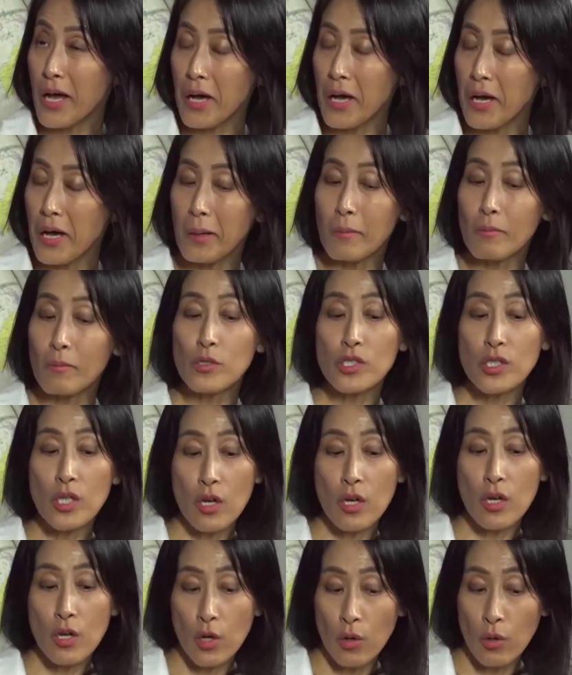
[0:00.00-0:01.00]
Um, yeah.
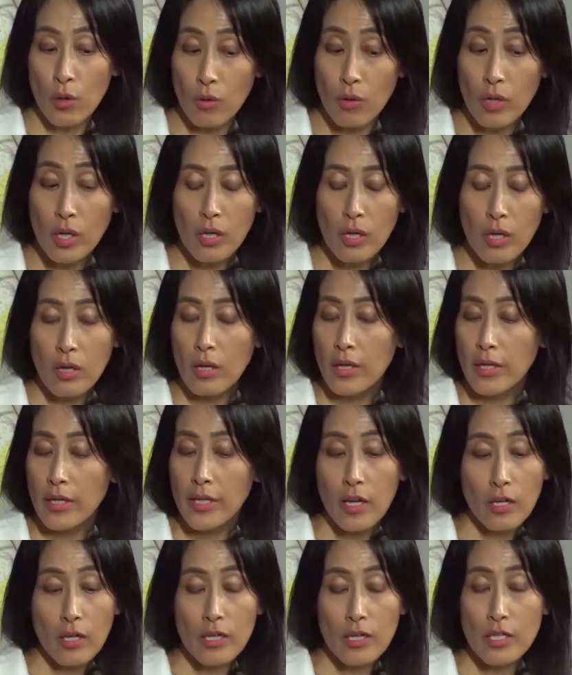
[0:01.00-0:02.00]
So,
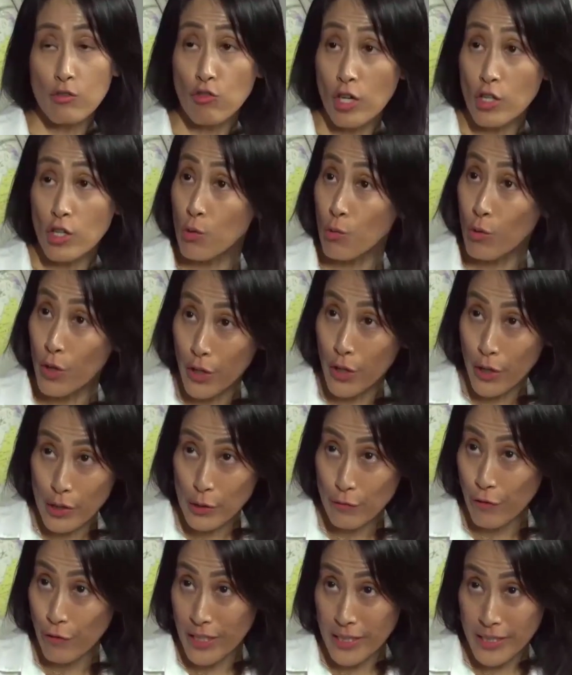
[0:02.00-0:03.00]
you know, construction
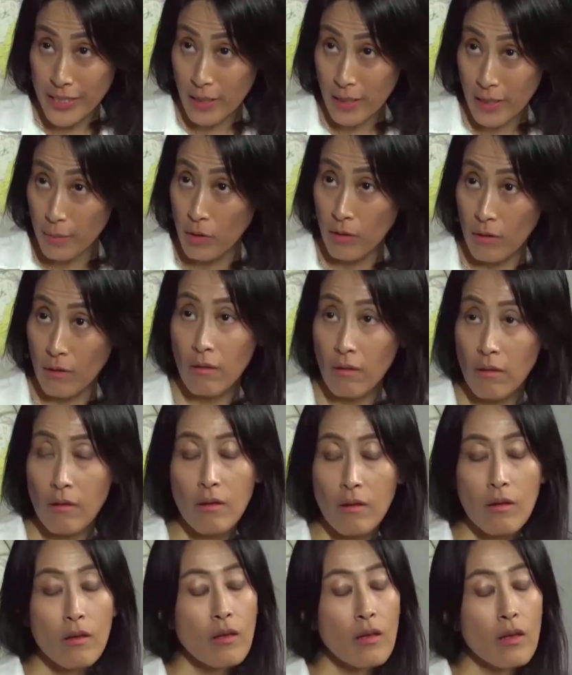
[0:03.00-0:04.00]
workers, for example.
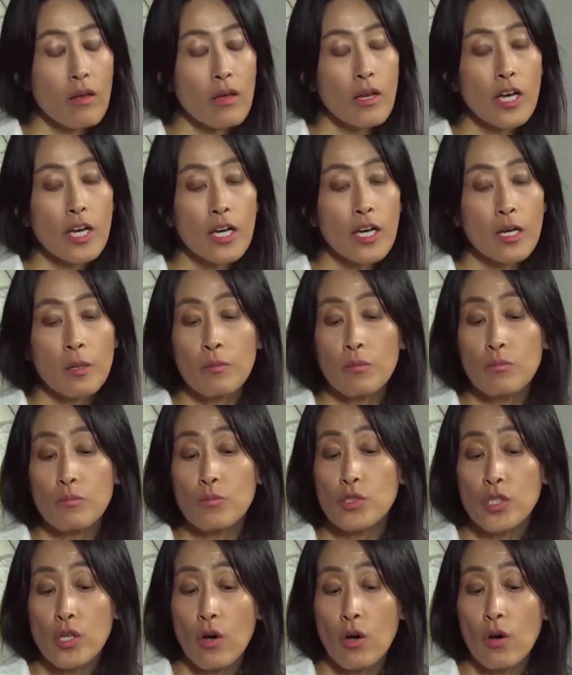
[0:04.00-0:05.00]

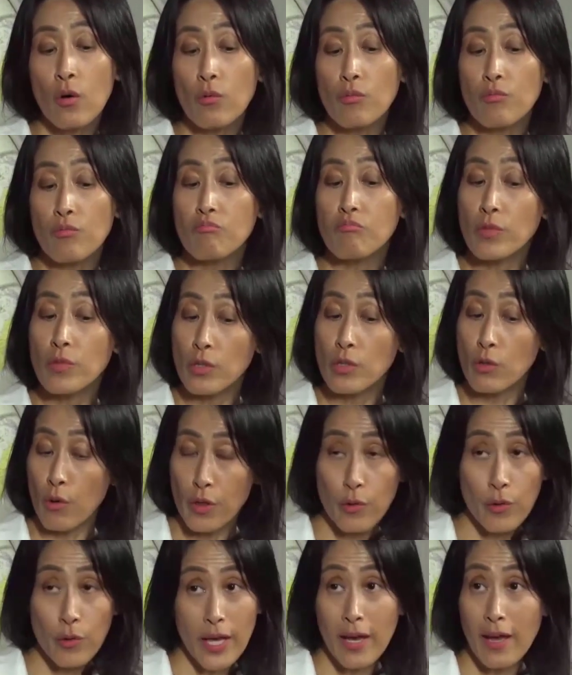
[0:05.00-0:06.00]
Um, so,
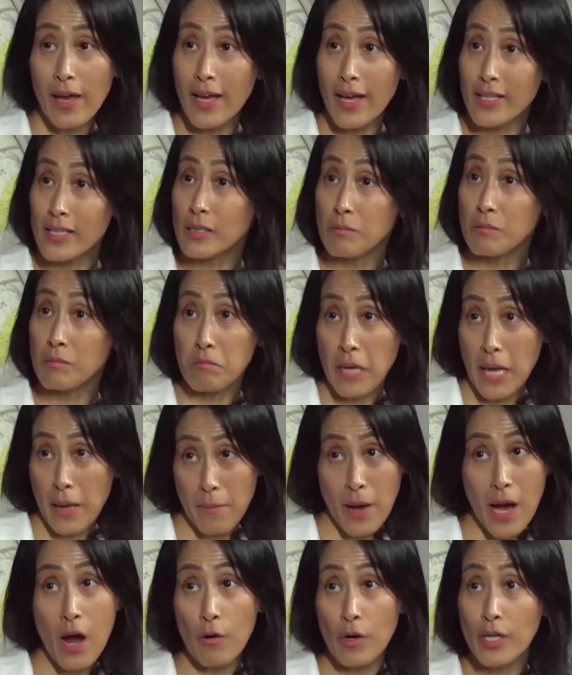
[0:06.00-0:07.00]
North Korea has
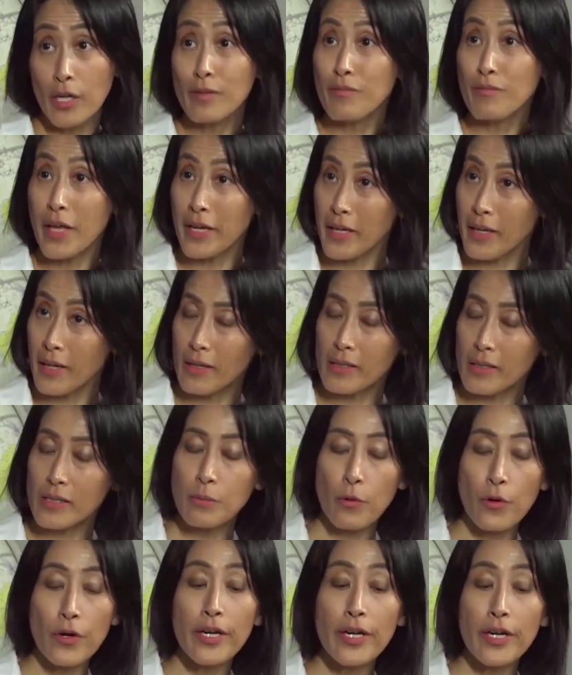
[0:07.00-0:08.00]
manpower that it can
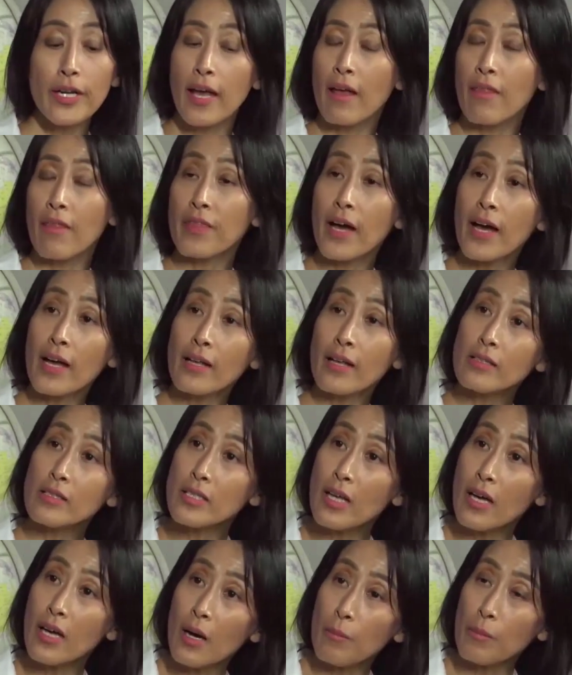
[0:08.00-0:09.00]
export. Again,
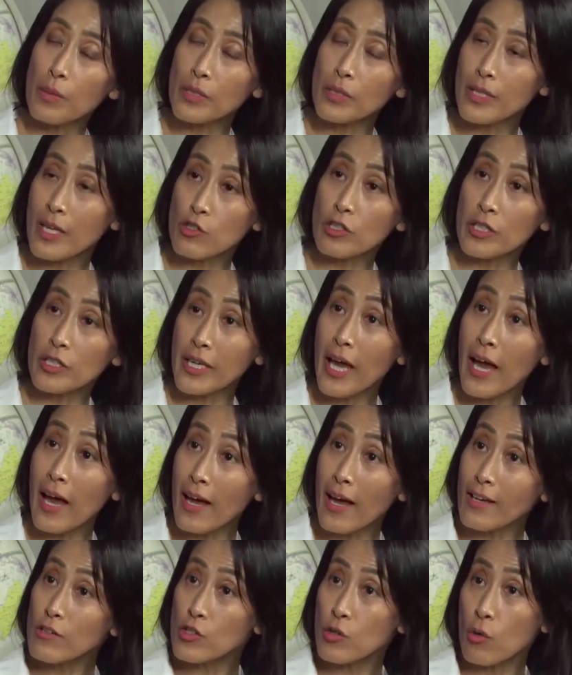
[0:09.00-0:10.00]
that's um, potentially
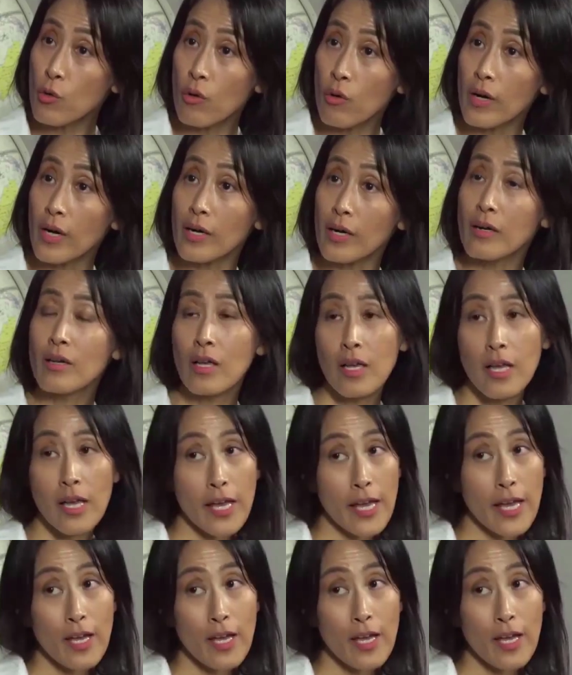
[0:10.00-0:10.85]
cash or several